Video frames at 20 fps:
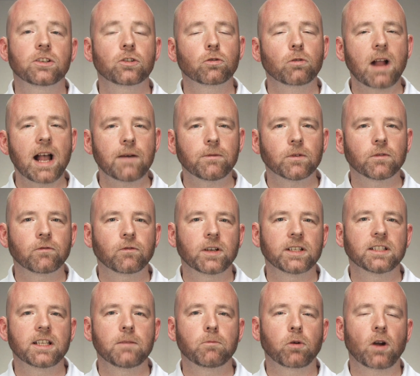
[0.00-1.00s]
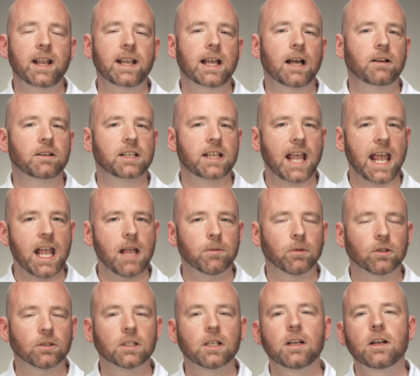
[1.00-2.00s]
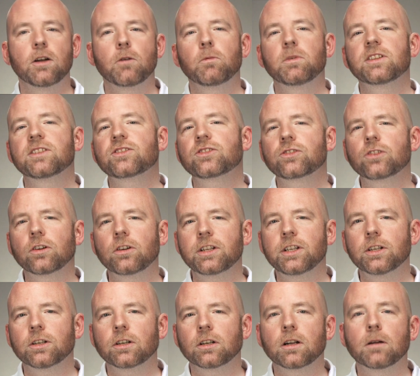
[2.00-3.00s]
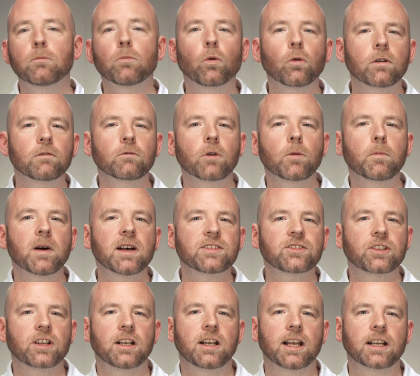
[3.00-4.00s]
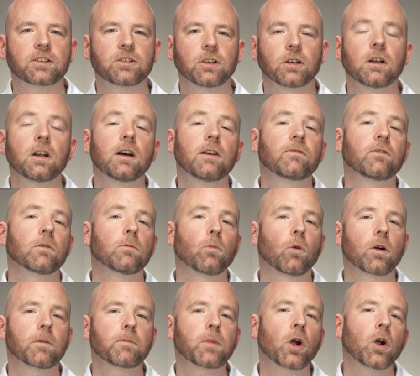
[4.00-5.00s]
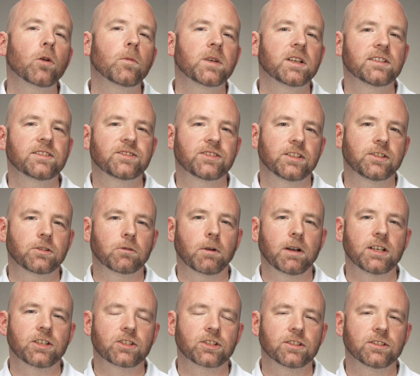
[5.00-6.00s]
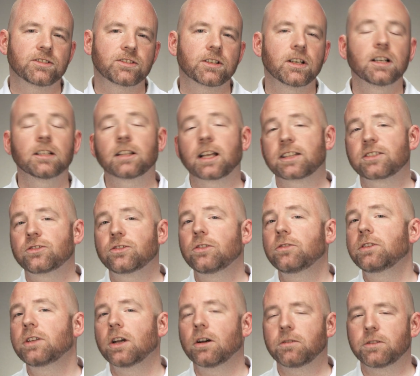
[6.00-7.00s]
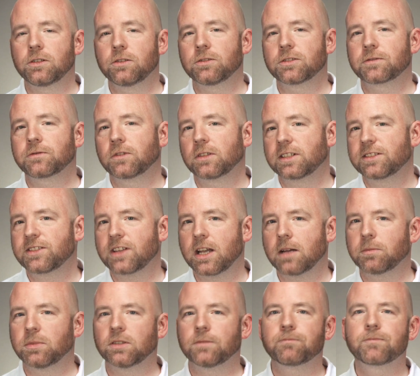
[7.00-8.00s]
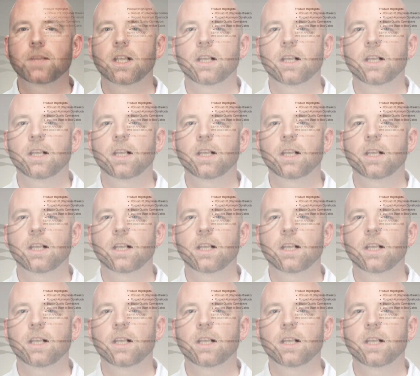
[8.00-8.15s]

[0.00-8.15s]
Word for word: travel-friendly breakout cable with a sturdier, more robust connector for more permanent situations like studio use, for example.